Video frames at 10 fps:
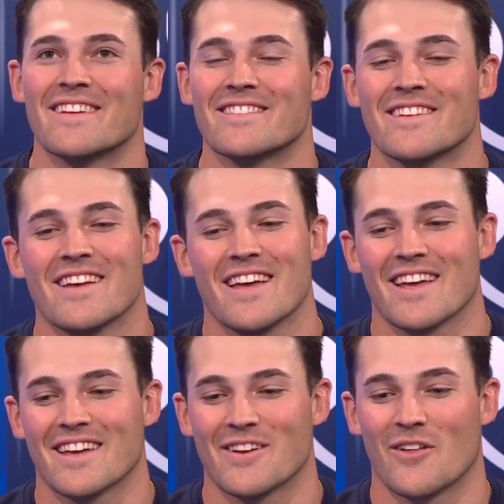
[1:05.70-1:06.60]
and
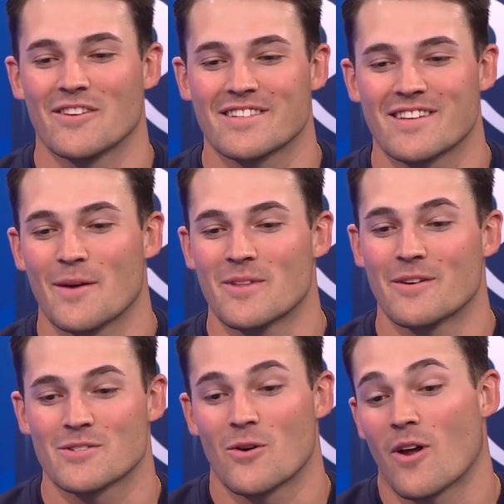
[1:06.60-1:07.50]
and all the excitement that
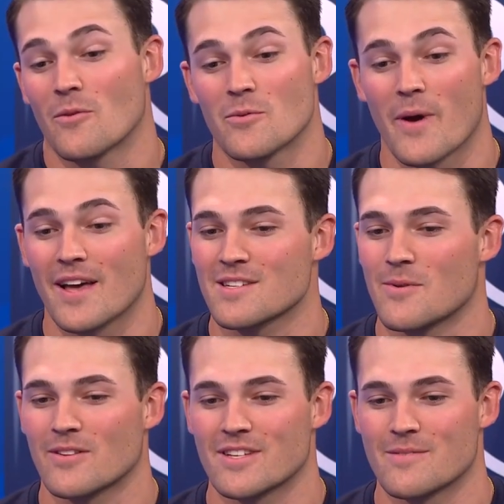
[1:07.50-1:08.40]
was going on with the
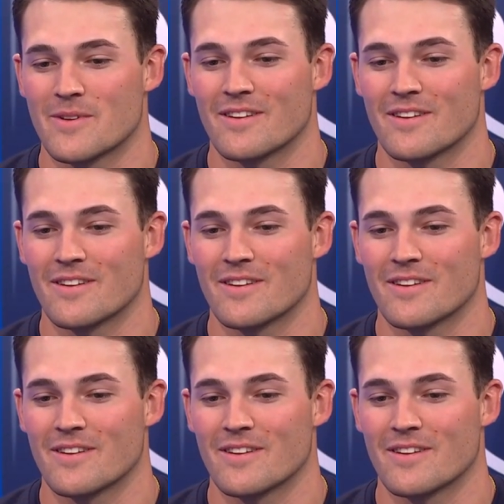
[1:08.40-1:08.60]
basketball team.